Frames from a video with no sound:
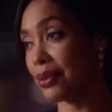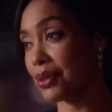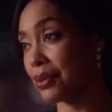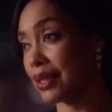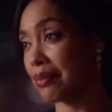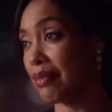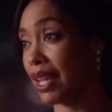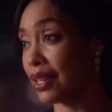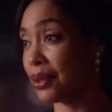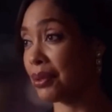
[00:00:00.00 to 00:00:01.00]
was going to
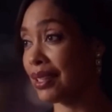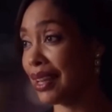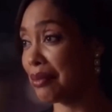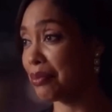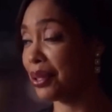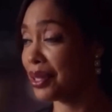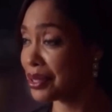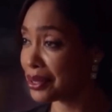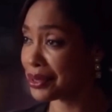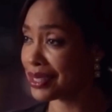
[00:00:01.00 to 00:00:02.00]
make you a named
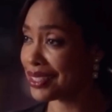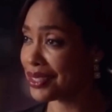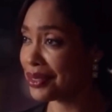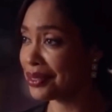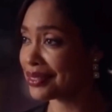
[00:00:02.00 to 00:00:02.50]
partner, did you?